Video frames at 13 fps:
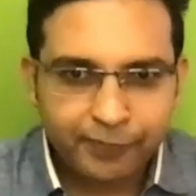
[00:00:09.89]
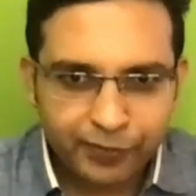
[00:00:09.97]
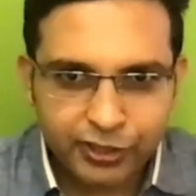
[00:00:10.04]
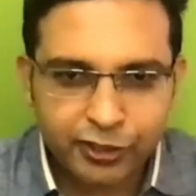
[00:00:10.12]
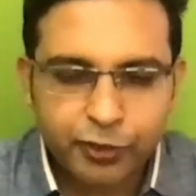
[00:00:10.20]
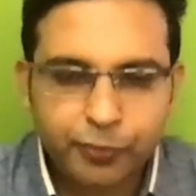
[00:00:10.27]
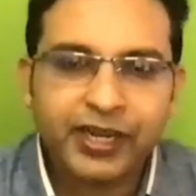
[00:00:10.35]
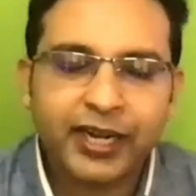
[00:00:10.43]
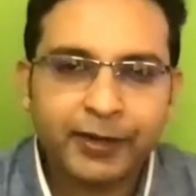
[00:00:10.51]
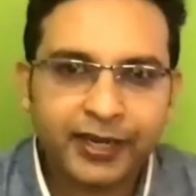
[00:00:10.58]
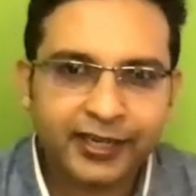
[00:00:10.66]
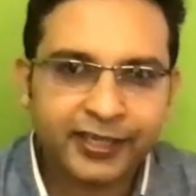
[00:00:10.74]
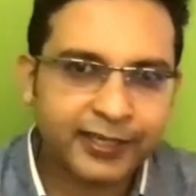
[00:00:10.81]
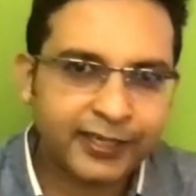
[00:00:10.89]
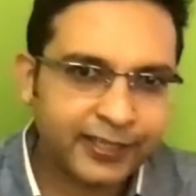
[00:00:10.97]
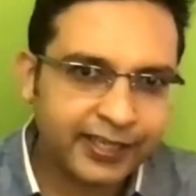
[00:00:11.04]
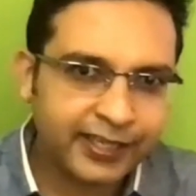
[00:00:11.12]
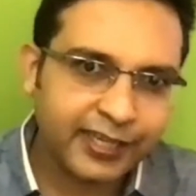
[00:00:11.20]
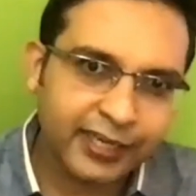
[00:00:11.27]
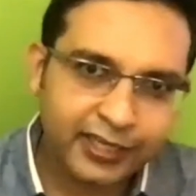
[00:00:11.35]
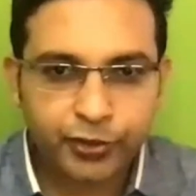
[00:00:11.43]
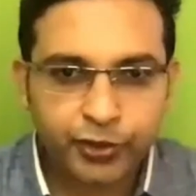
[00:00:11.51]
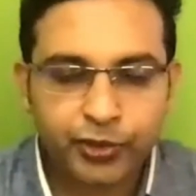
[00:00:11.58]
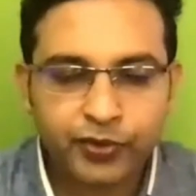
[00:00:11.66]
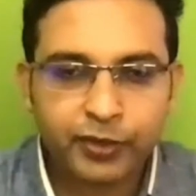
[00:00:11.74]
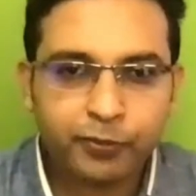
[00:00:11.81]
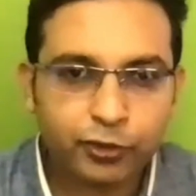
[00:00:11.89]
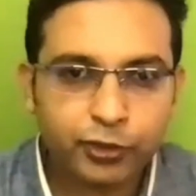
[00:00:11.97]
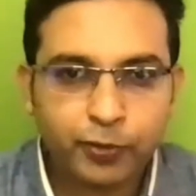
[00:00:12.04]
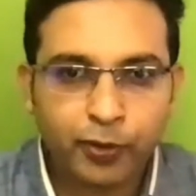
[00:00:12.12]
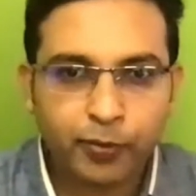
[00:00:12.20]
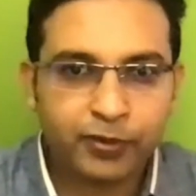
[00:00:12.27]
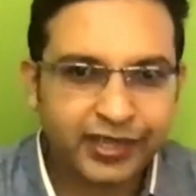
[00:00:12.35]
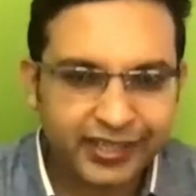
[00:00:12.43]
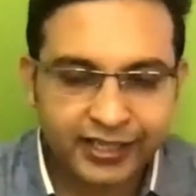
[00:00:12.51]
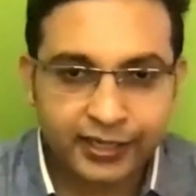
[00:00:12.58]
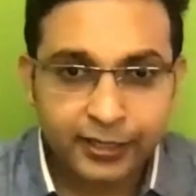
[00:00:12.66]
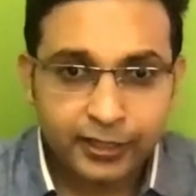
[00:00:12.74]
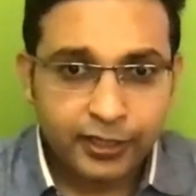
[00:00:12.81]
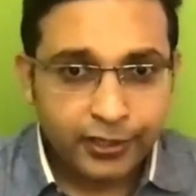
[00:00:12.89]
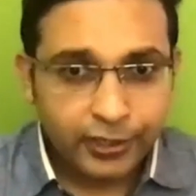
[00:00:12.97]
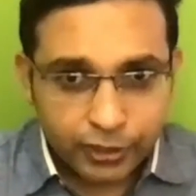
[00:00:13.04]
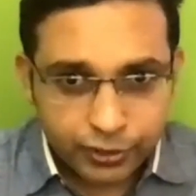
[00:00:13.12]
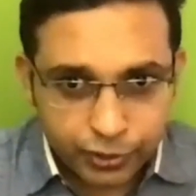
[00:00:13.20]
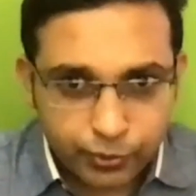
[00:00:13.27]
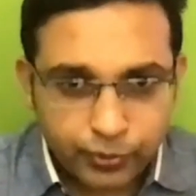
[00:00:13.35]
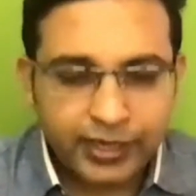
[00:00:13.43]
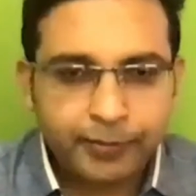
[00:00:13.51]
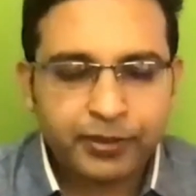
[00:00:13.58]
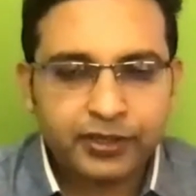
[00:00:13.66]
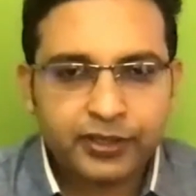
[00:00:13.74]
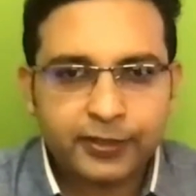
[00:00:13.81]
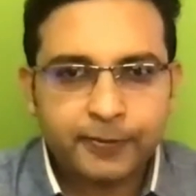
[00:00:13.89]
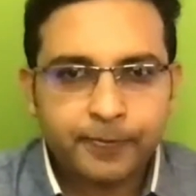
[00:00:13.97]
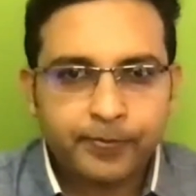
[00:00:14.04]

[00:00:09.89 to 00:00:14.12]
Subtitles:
which is to be conducted in the year 2021, most probably in the July month.